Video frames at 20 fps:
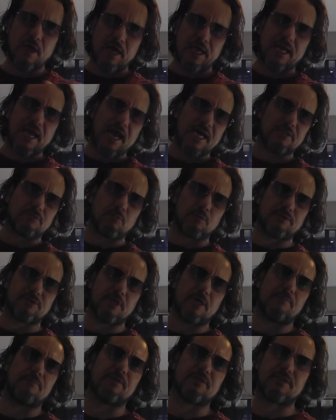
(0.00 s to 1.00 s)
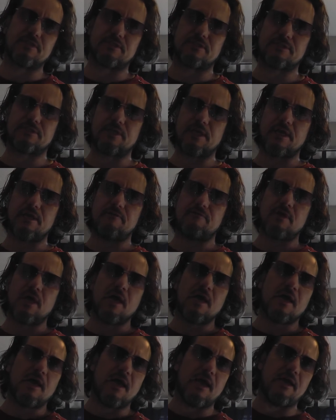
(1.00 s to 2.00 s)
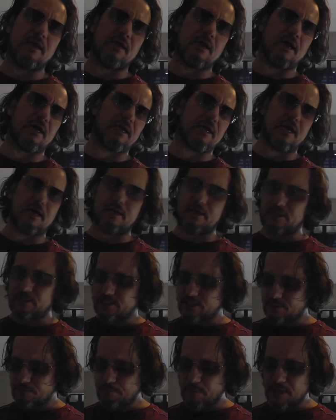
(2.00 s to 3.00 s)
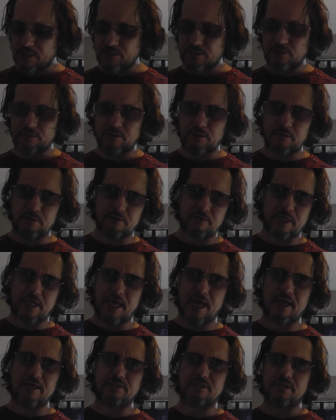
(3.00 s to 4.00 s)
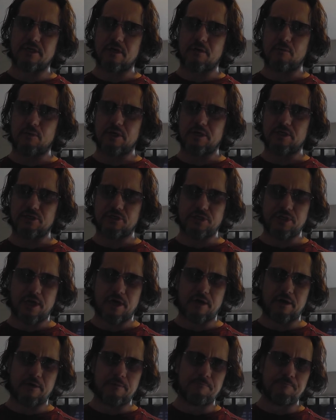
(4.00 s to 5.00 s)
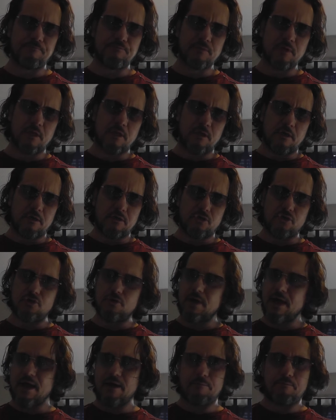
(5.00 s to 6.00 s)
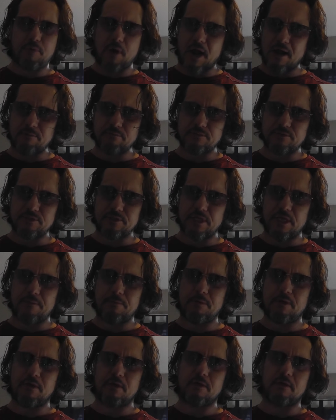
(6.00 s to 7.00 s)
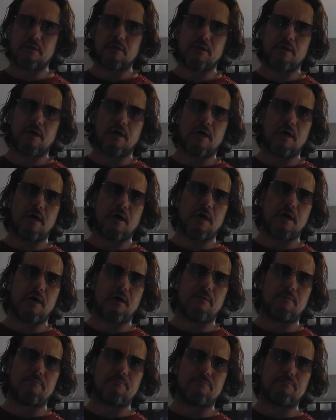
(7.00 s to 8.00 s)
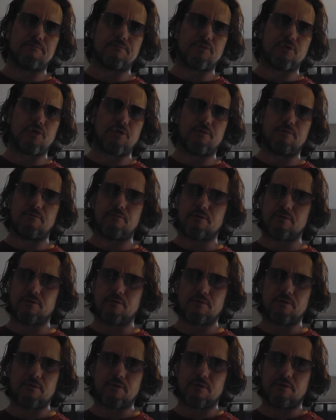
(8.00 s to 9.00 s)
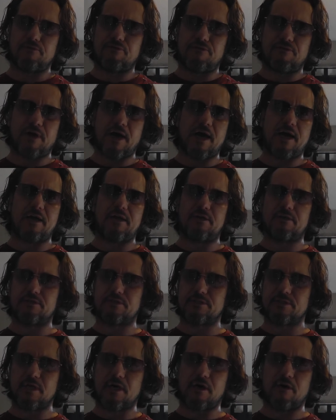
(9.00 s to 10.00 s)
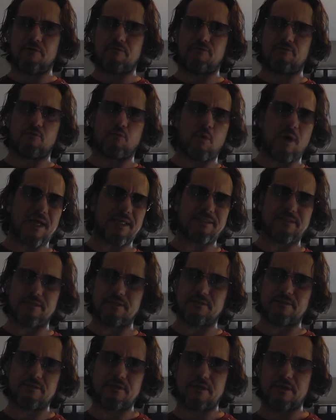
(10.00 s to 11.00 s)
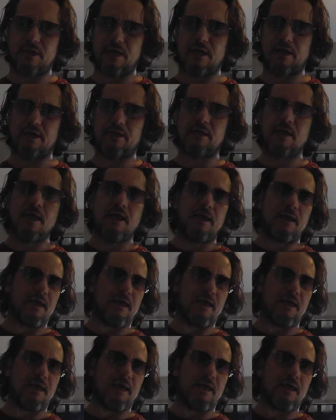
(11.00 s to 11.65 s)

Hey guys, what's up? This is Steve. Hey, I got a special little gadget I want to share. Do you have problems sleeping? Do you find yourself restless at night?